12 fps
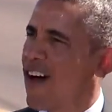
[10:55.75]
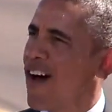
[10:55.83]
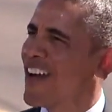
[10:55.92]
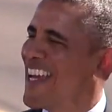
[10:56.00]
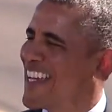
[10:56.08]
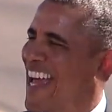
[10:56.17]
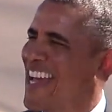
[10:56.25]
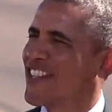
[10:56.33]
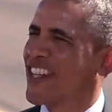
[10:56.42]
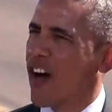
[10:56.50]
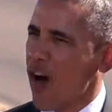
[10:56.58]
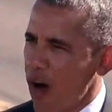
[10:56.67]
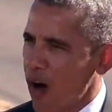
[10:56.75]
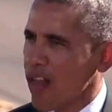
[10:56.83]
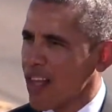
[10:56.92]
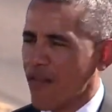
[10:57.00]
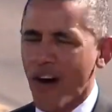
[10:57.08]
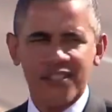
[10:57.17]
on engaging
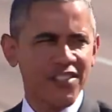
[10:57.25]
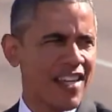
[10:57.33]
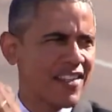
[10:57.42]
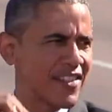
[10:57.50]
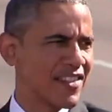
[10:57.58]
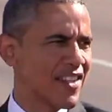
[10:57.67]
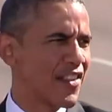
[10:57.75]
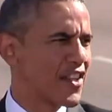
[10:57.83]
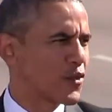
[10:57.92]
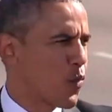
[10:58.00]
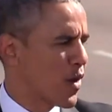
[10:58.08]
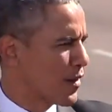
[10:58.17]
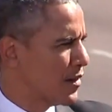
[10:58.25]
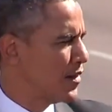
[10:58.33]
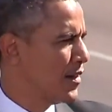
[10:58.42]
all of our citizens in this work.